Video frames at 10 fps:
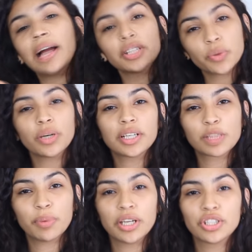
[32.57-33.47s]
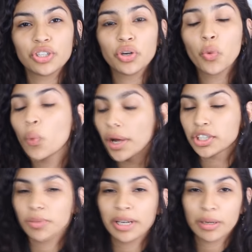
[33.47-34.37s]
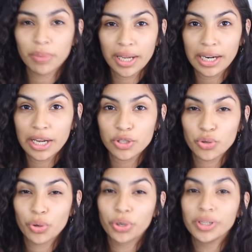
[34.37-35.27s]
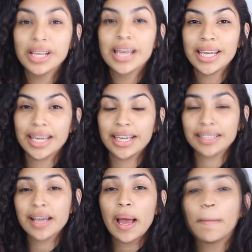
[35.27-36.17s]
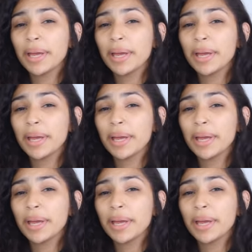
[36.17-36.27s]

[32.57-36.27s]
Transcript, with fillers: I just want to explain to you what Jamaican black castor oil is.